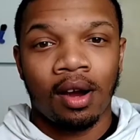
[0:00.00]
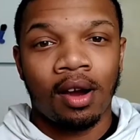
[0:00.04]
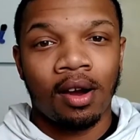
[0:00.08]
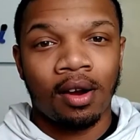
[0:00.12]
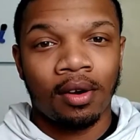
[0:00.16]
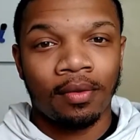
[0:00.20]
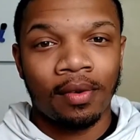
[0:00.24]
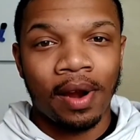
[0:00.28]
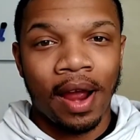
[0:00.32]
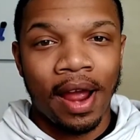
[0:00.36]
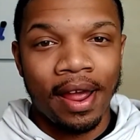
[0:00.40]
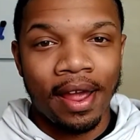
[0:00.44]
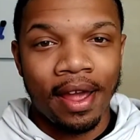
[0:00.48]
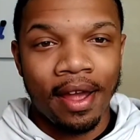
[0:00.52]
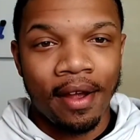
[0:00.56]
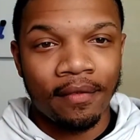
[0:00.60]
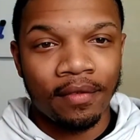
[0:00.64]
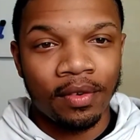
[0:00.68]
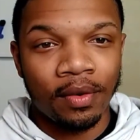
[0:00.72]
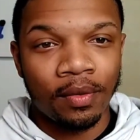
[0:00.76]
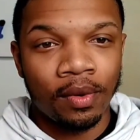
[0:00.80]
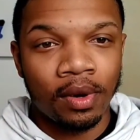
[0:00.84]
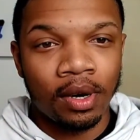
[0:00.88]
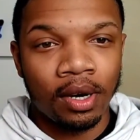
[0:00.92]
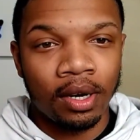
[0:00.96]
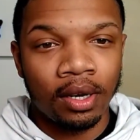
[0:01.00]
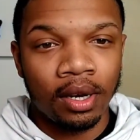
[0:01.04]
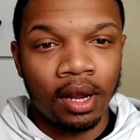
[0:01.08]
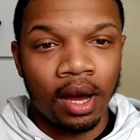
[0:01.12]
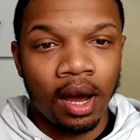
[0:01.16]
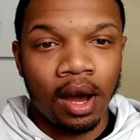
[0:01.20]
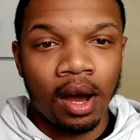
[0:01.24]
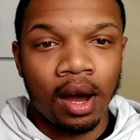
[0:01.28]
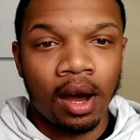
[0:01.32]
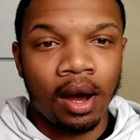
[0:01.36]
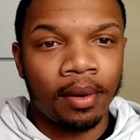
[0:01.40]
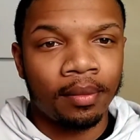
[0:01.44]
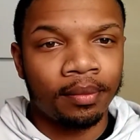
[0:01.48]
All right,
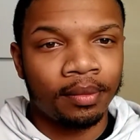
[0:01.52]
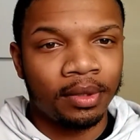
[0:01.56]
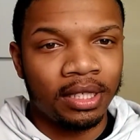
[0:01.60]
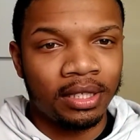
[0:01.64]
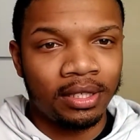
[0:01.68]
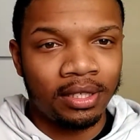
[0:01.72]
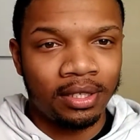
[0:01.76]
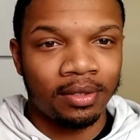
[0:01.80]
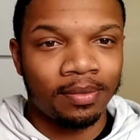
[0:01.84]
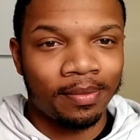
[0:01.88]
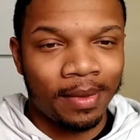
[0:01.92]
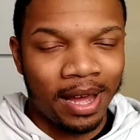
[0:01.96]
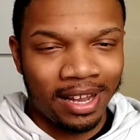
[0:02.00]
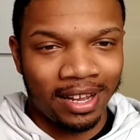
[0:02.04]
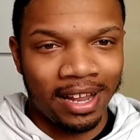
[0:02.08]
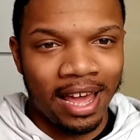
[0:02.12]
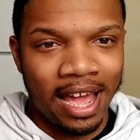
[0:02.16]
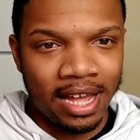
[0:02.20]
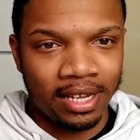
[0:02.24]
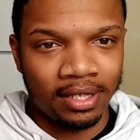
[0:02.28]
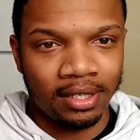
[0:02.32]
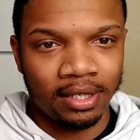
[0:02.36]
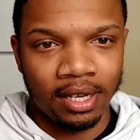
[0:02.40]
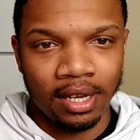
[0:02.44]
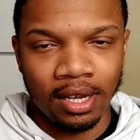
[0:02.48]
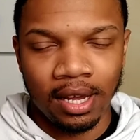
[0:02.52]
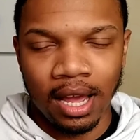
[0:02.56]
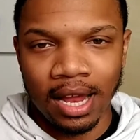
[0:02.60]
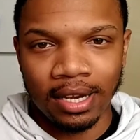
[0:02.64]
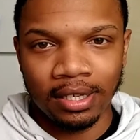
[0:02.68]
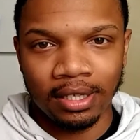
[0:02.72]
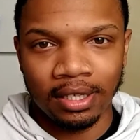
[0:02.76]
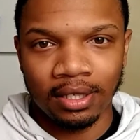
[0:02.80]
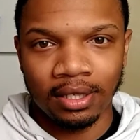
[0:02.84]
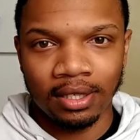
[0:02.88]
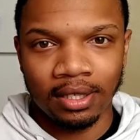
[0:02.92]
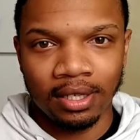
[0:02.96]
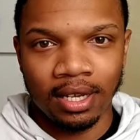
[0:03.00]
everyone. This is my last take. I
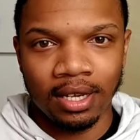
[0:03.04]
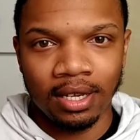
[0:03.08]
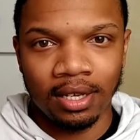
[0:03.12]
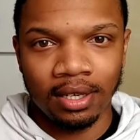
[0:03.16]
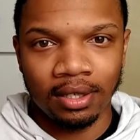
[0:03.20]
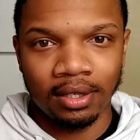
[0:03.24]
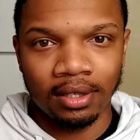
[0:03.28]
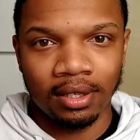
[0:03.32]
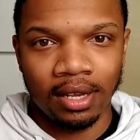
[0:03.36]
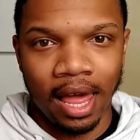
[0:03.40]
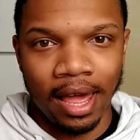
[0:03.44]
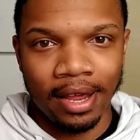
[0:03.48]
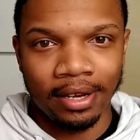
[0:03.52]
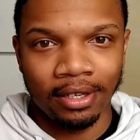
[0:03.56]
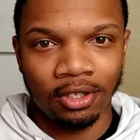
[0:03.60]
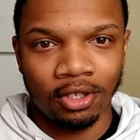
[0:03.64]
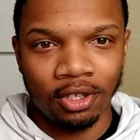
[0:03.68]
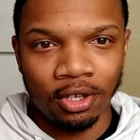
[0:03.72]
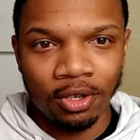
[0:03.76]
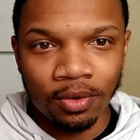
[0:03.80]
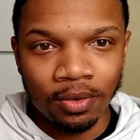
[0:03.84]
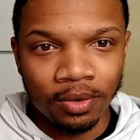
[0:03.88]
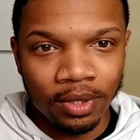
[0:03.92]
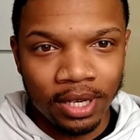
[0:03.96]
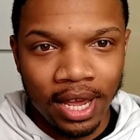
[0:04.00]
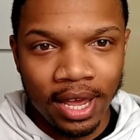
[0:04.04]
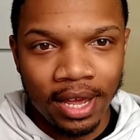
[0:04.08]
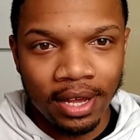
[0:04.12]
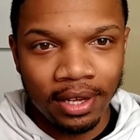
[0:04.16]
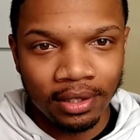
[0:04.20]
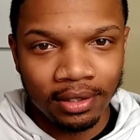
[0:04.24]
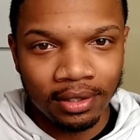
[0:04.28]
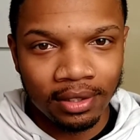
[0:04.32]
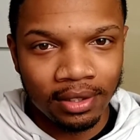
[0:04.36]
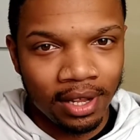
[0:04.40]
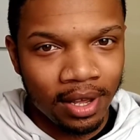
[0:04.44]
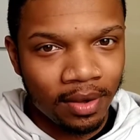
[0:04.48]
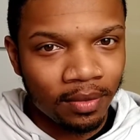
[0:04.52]
just took like 2
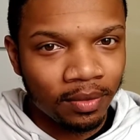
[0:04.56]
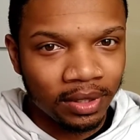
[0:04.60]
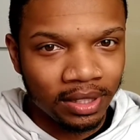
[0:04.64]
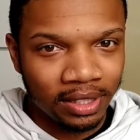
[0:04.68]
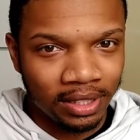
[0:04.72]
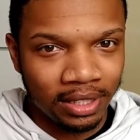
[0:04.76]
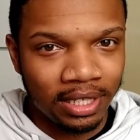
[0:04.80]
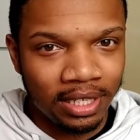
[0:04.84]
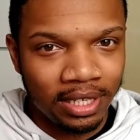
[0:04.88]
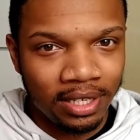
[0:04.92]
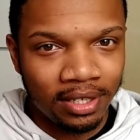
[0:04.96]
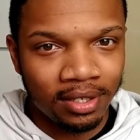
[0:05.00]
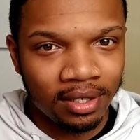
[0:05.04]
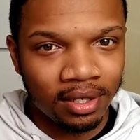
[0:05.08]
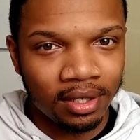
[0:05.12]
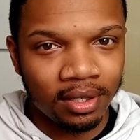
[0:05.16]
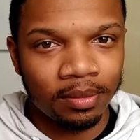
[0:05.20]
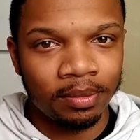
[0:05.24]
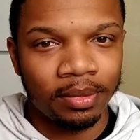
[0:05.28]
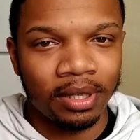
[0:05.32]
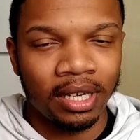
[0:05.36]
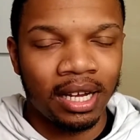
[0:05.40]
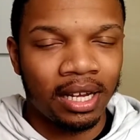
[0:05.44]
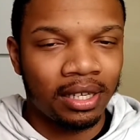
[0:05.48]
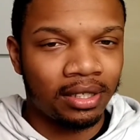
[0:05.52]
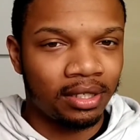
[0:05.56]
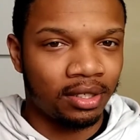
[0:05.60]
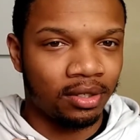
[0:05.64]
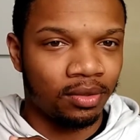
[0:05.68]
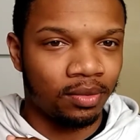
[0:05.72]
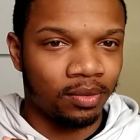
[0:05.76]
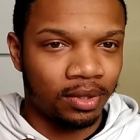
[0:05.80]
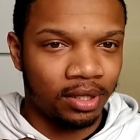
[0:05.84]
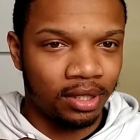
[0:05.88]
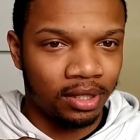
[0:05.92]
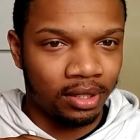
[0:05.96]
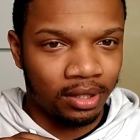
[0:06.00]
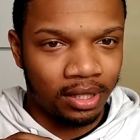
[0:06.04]
takes. They was decent, but I just
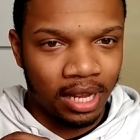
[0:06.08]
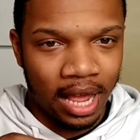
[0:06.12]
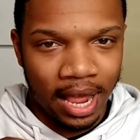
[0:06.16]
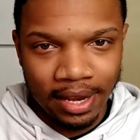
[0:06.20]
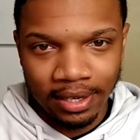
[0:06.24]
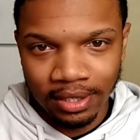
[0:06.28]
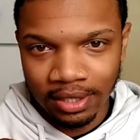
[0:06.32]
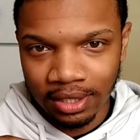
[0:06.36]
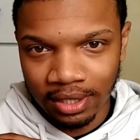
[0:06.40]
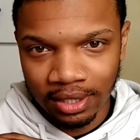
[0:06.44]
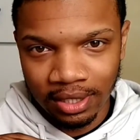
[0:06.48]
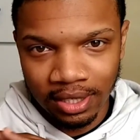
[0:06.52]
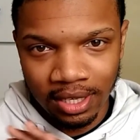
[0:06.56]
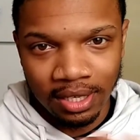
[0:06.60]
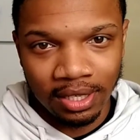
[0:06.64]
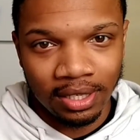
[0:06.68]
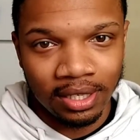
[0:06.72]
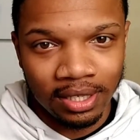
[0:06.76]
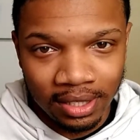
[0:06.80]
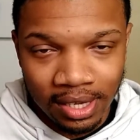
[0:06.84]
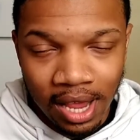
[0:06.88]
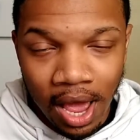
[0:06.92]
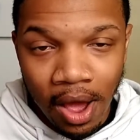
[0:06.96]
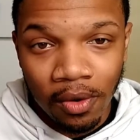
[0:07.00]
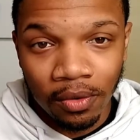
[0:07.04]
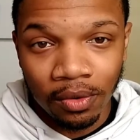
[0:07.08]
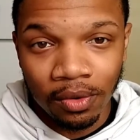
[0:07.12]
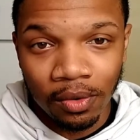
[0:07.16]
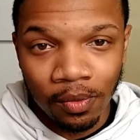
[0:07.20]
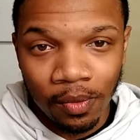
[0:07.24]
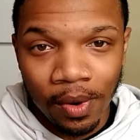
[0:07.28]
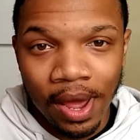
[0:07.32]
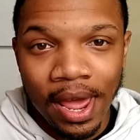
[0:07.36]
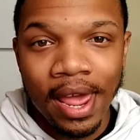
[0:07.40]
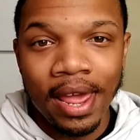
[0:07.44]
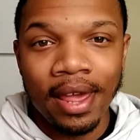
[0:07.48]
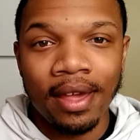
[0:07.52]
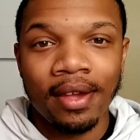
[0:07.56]
wanted to just get this out of the
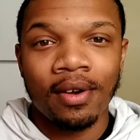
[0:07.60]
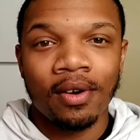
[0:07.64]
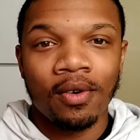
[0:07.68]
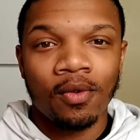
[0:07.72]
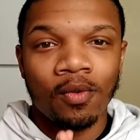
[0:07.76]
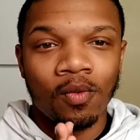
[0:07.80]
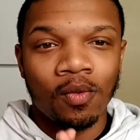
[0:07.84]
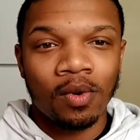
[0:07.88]
way.